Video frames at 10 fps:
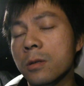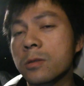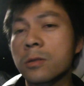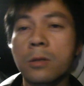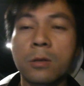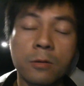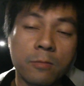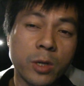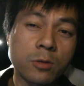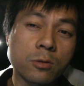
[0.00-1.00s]
It's
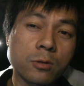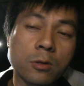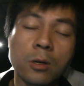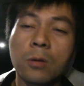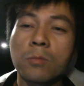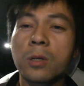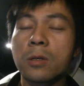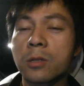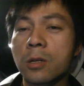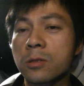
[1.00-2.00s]

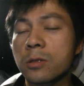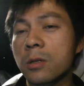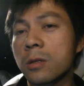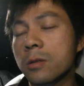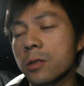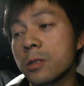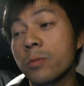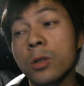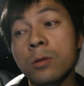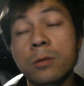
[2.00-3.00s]

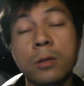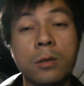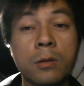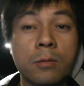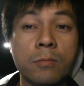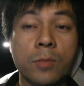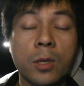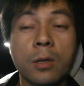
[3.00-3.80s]
patreon.com/TeslaBjorn.